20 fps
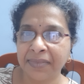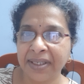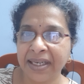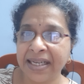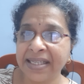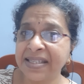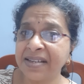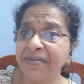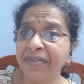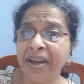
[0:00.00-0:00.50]

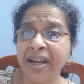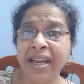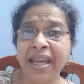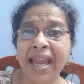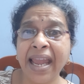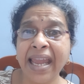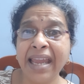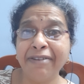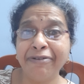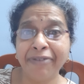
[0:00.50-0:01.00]
It's a
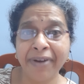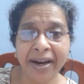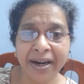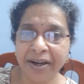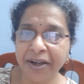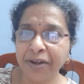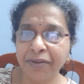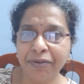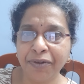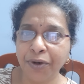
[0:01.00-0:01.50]
very
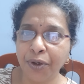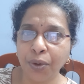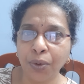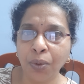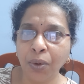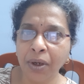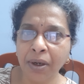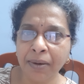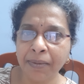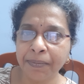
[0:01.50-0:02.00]
effective
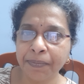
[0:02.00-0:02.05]
tool.